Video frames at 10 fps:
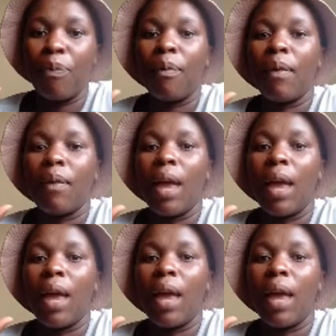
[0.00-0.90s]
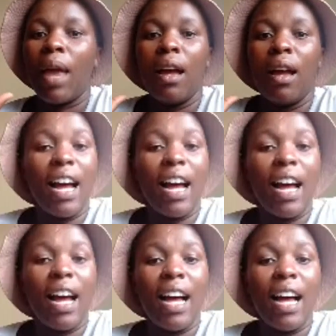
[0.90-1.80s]
For the AdSense, for the
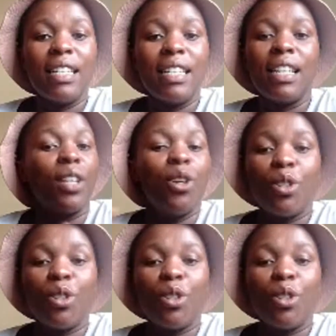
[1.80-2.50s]
YouTube,